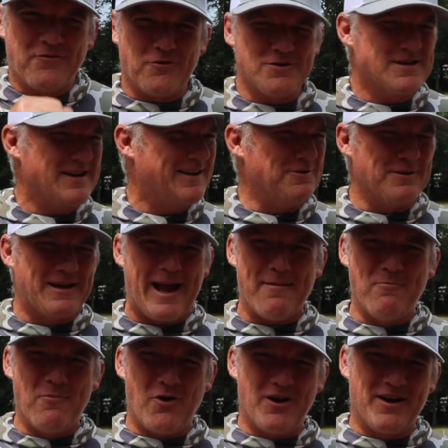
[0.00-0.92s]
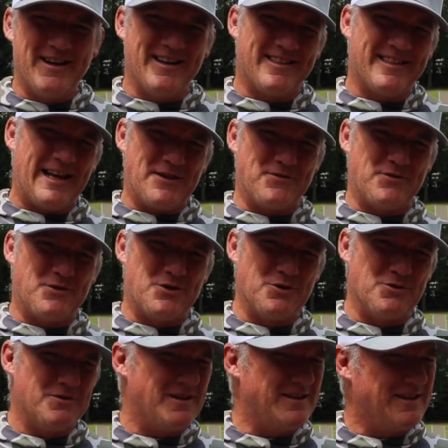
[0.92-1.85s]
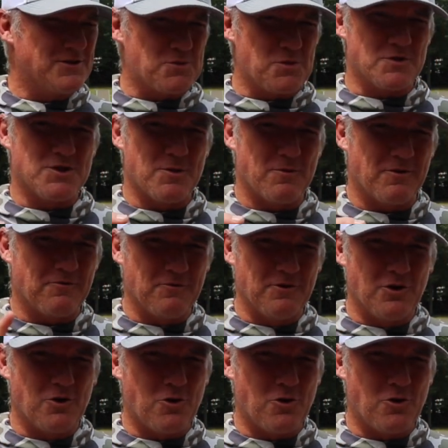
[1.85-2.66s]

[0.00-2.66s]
folks, how you doing? Captain Mark here. Thanks for tuning in. This one's going to be real